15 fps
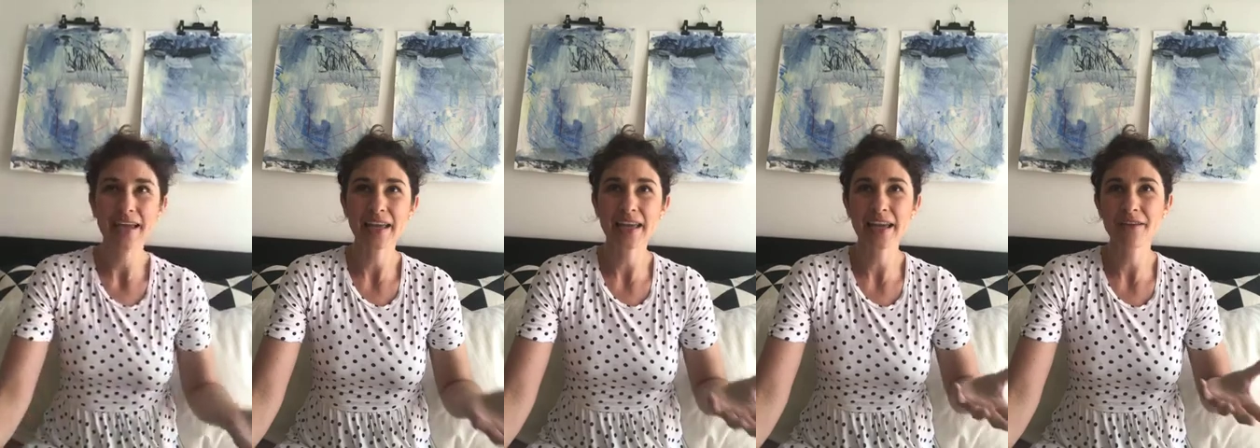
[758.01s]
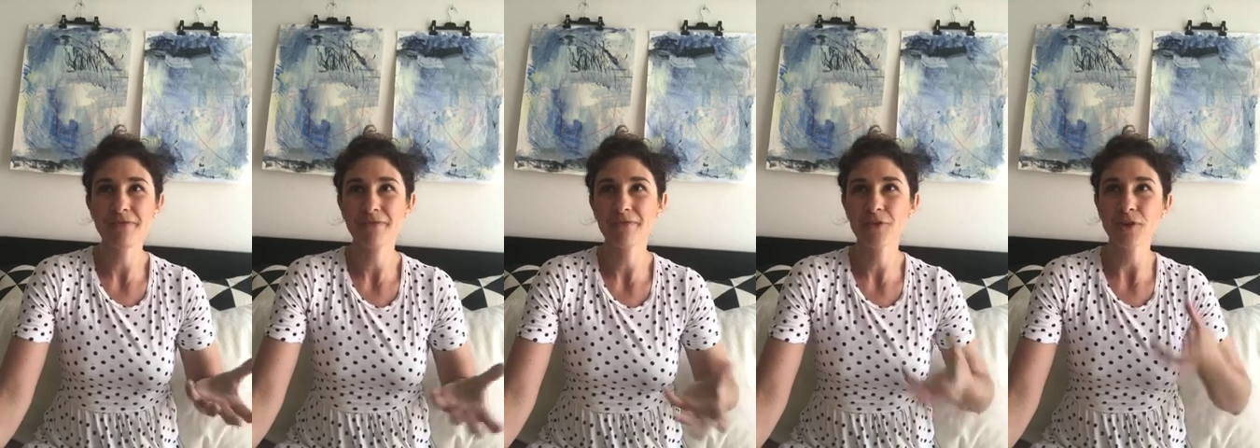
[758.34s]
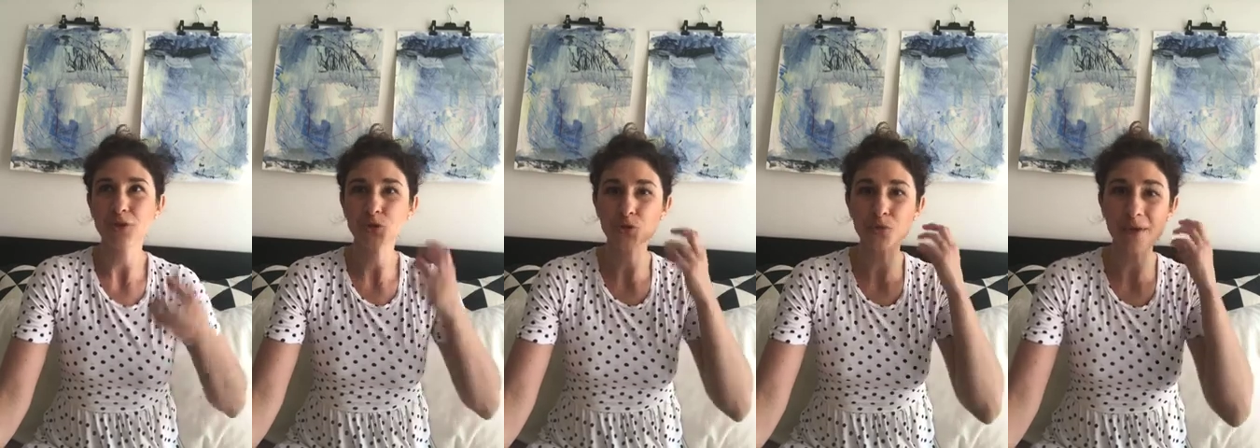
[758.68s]
If you're
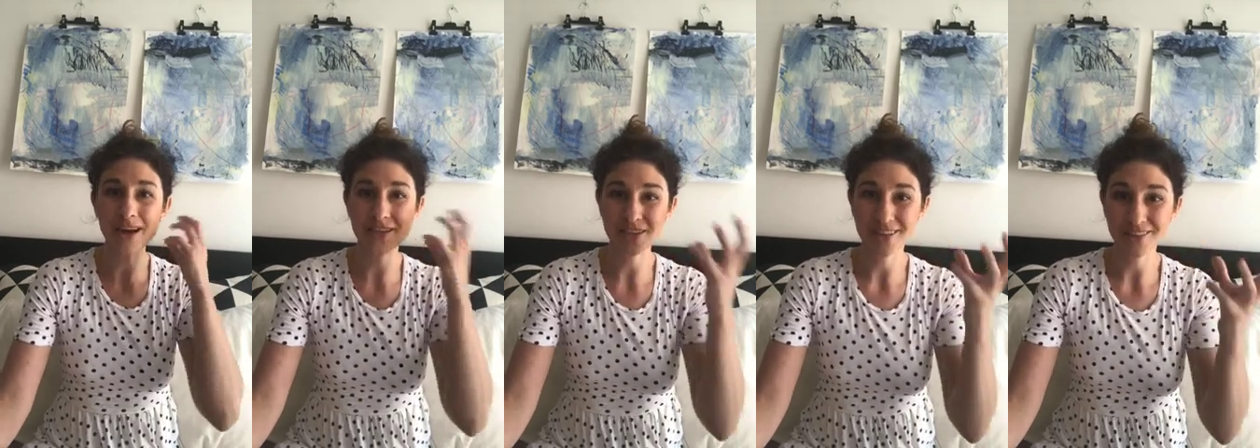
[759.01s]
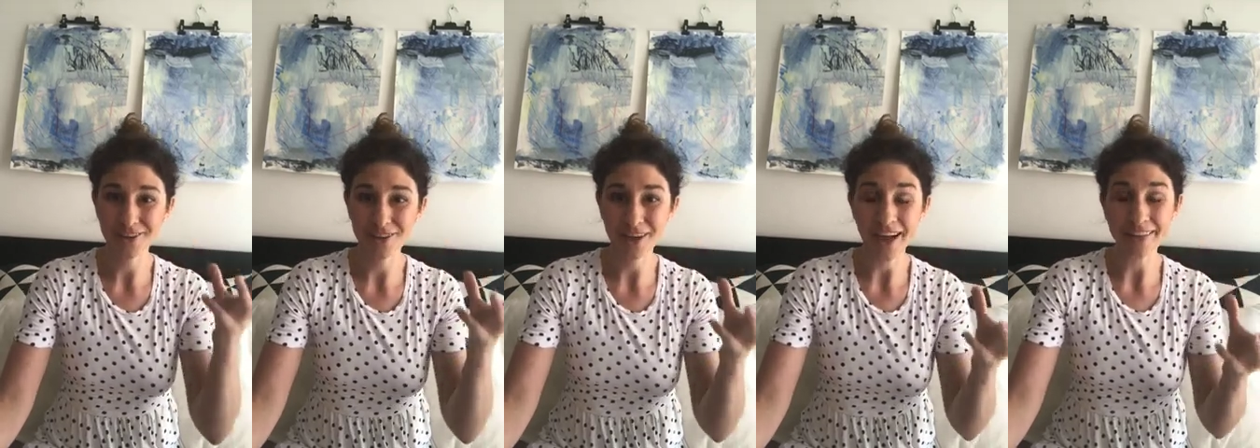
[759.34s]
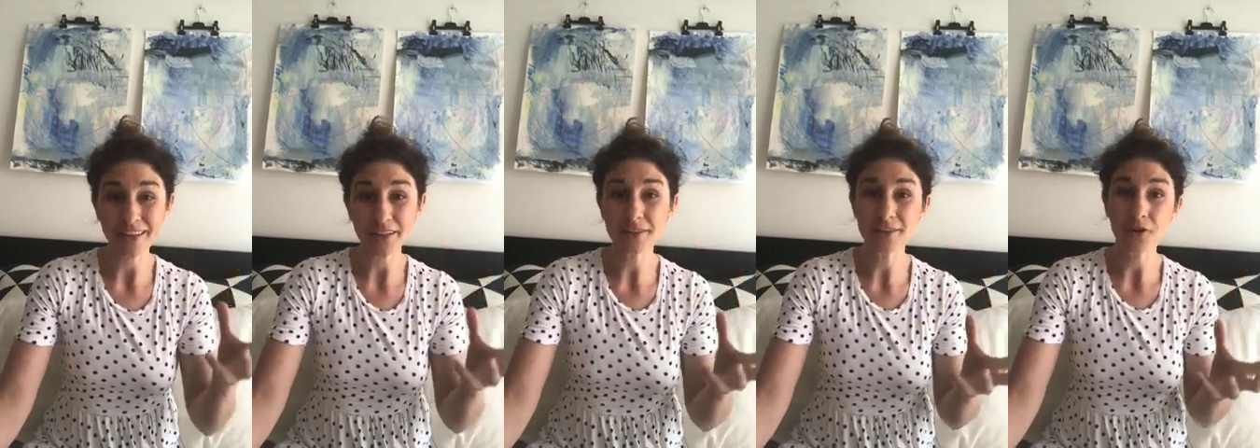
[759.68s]
too much in your
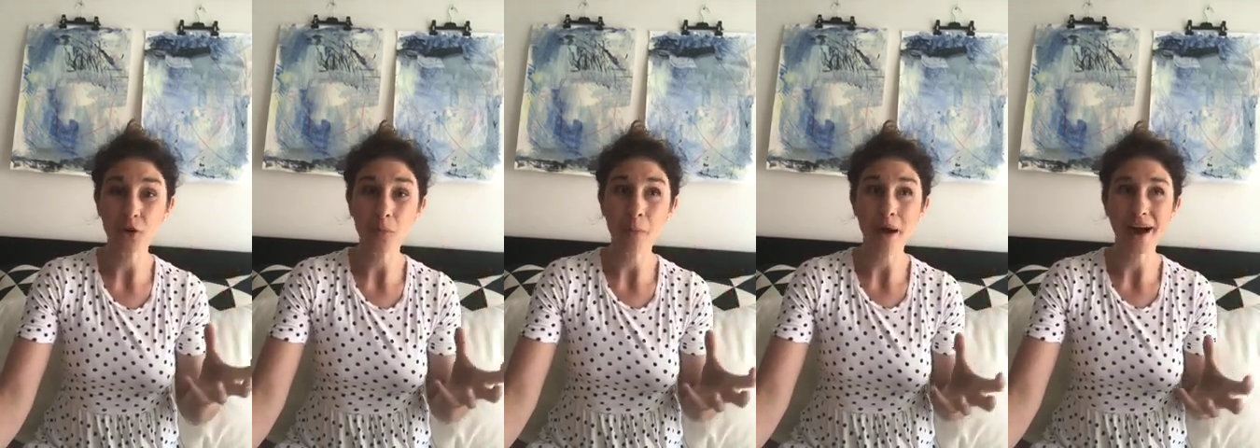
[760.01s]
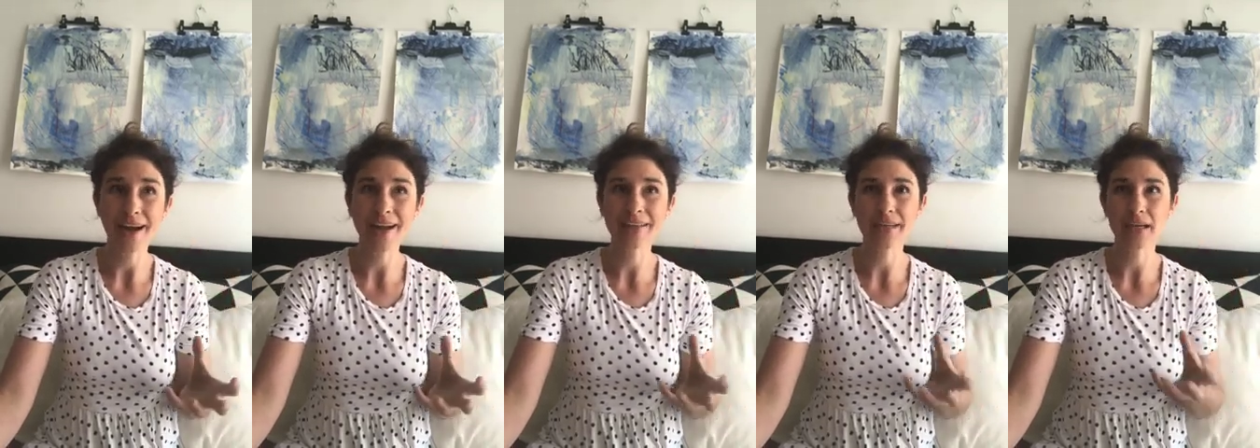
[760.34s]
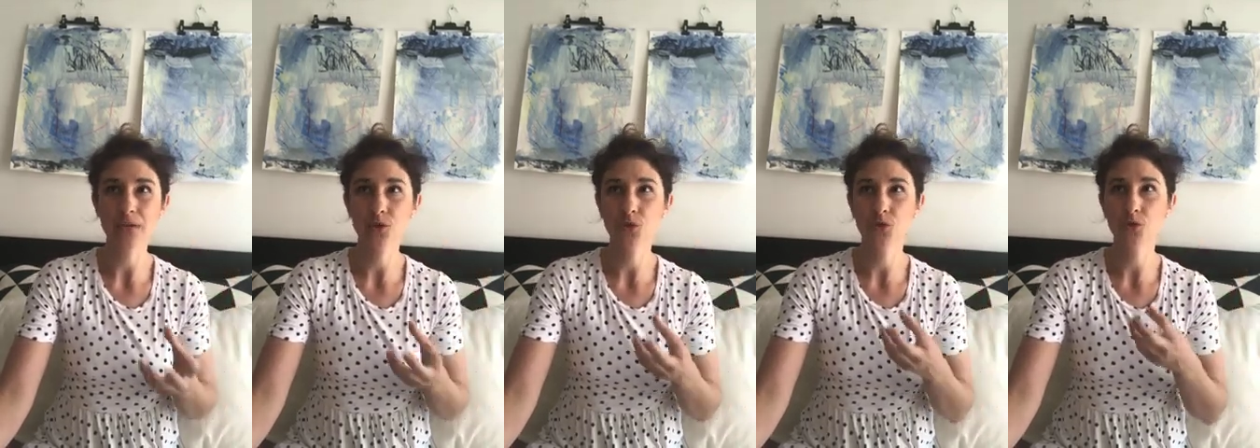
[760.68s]
analytical mind,
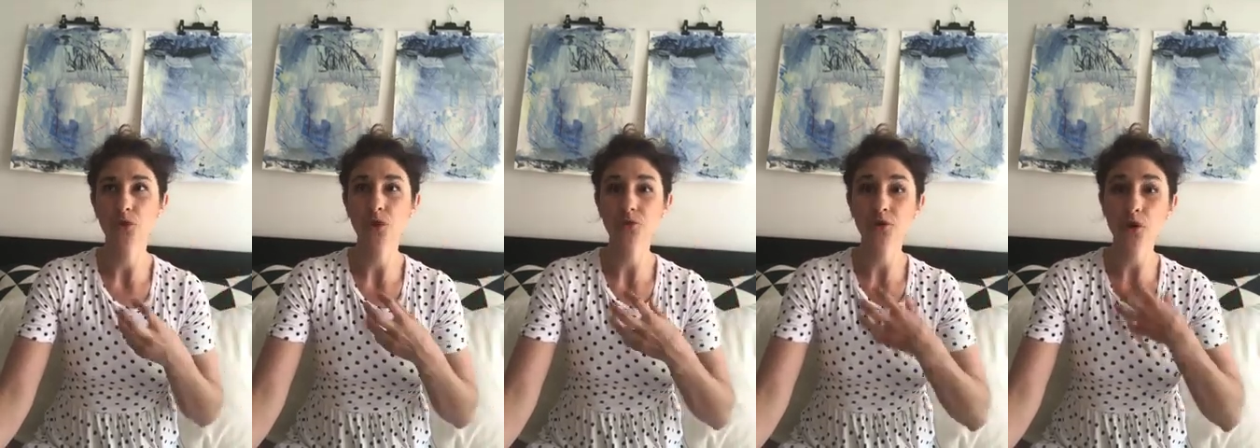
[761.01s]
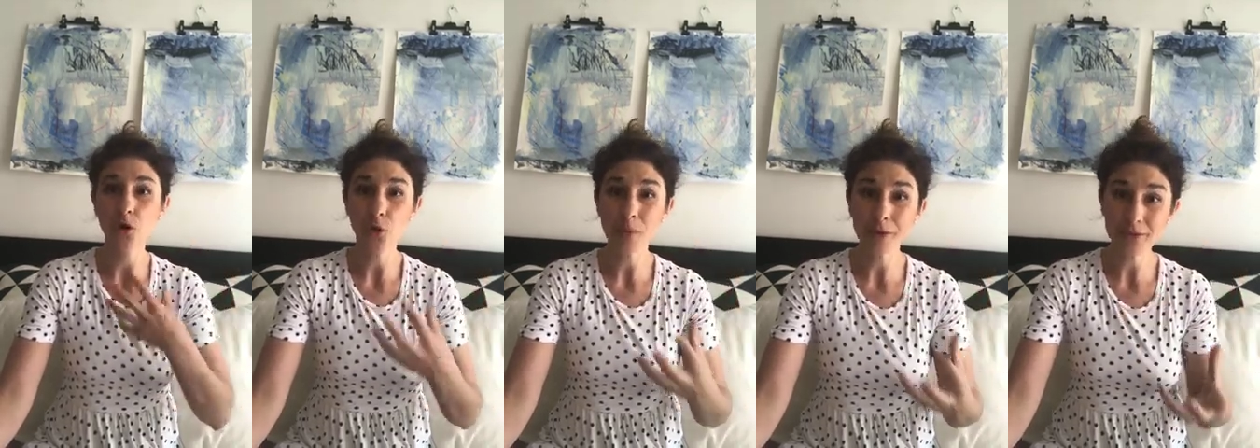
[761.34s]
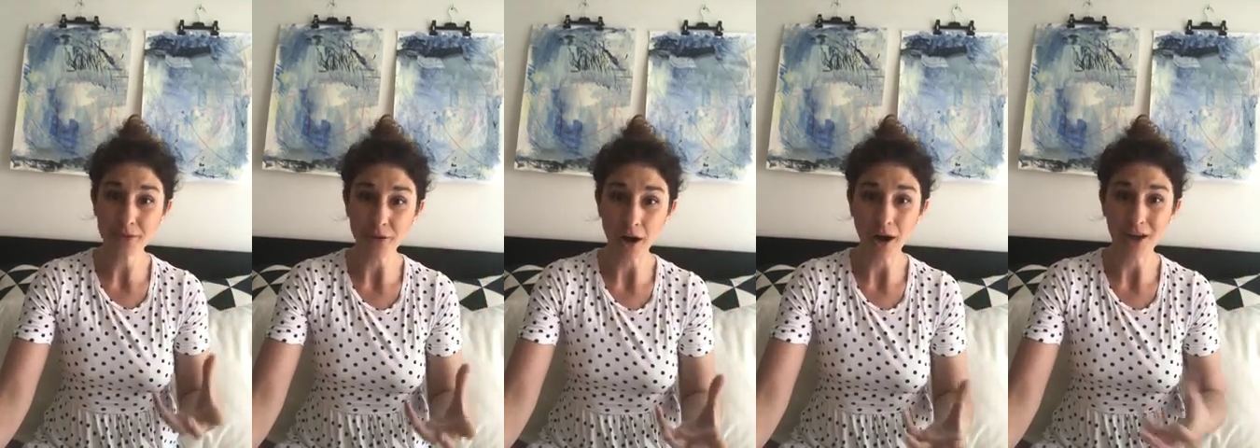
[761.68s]
and you don't open
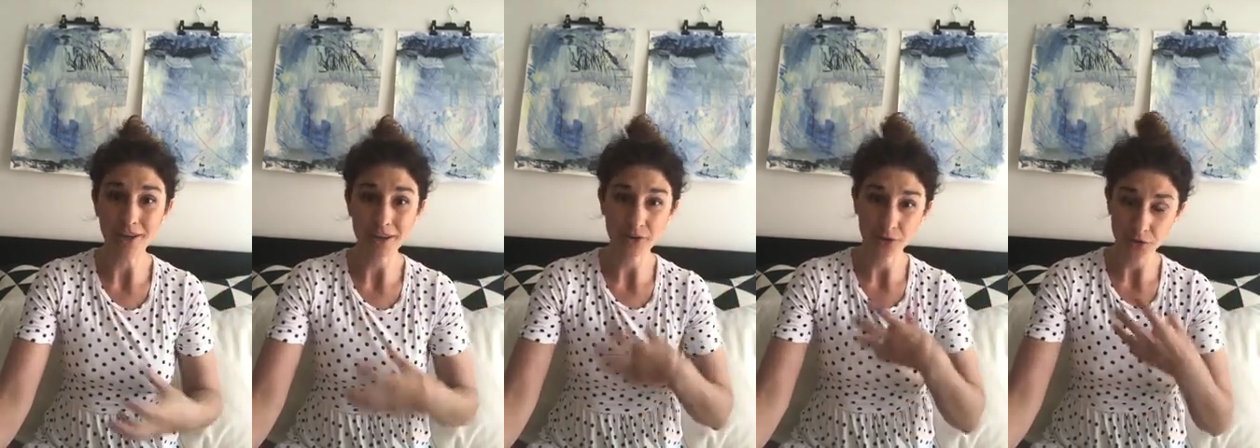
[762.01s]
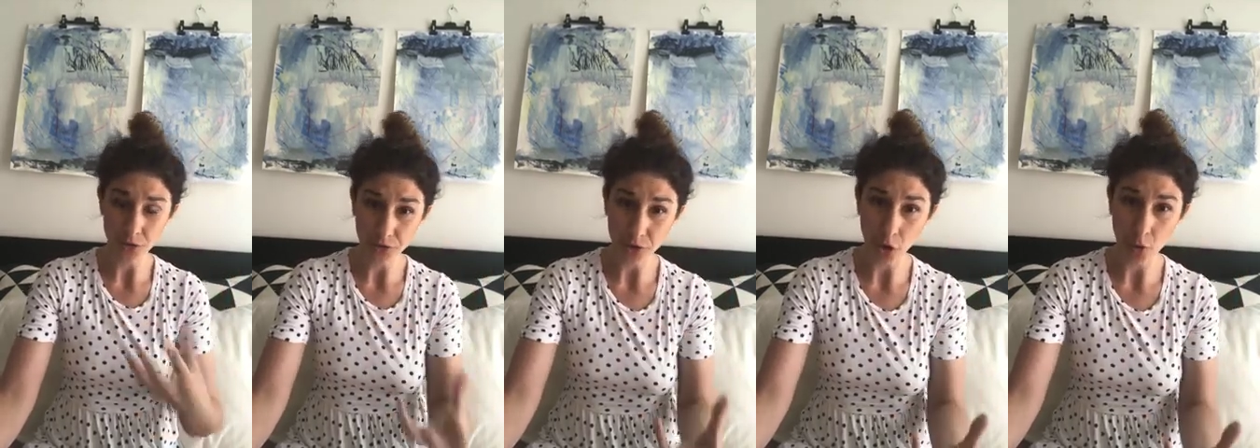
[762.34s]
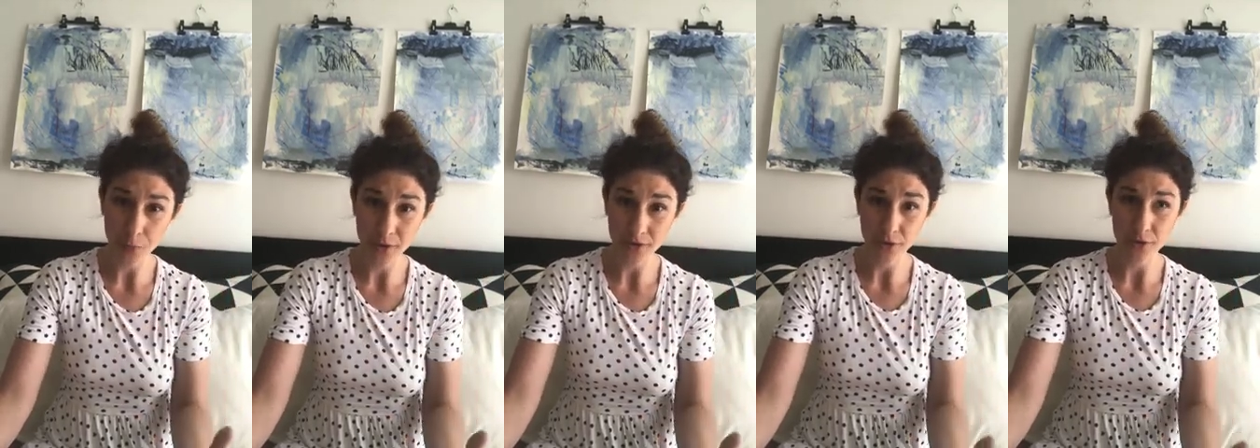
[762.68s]
your heart, and you don't
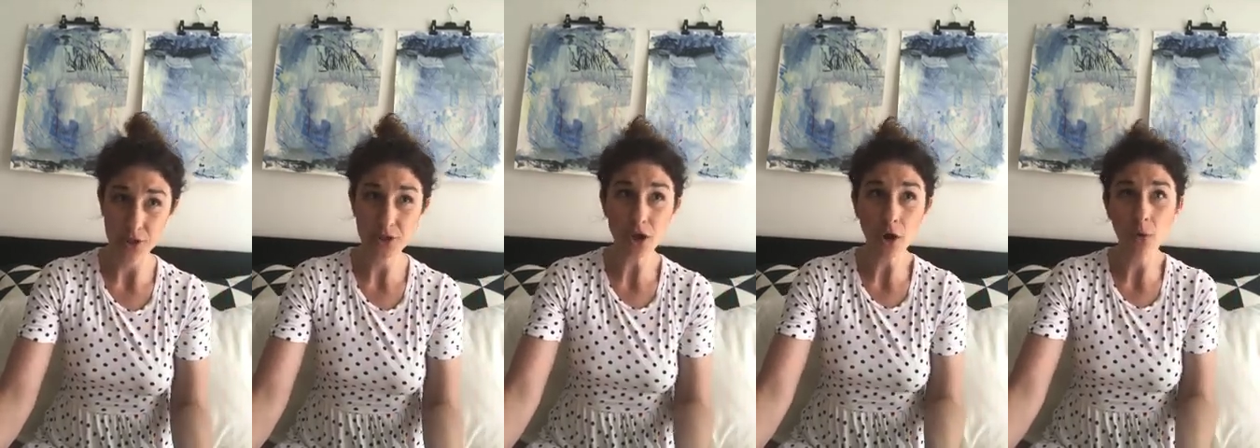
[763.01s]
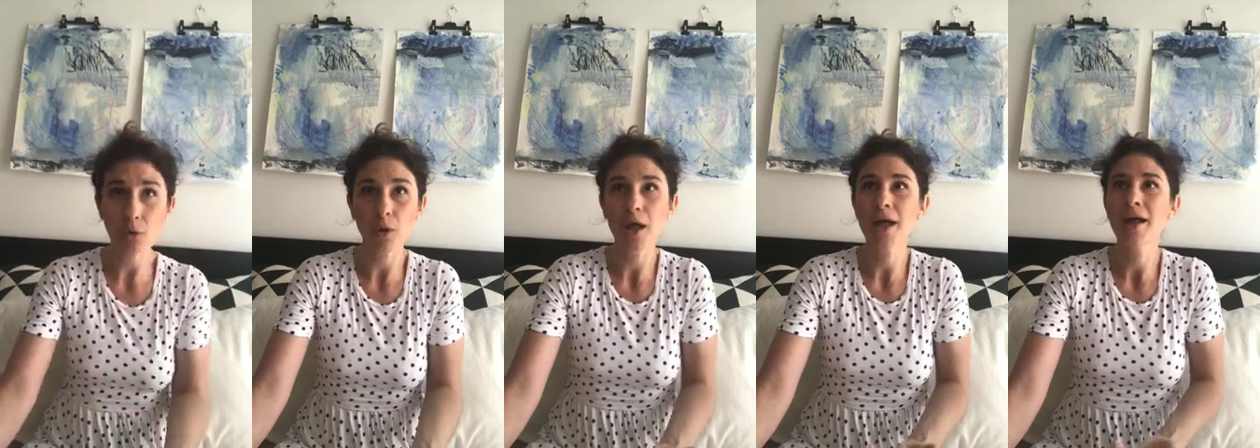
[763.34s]
open your soul